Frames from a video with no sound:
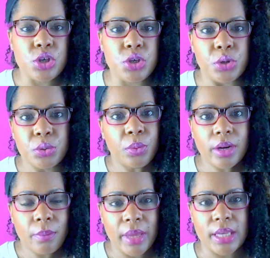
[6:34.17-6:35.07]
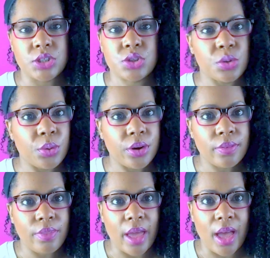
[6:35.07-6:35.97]
you want to make
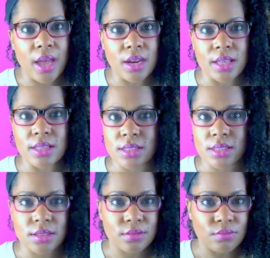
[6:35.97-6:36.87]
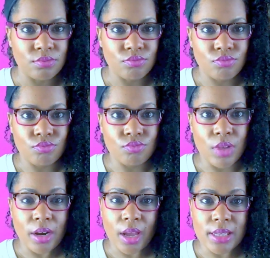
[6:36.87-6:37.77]
sure that it's
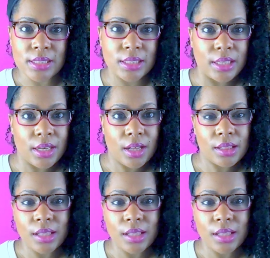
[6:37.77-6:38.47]
a nice, clean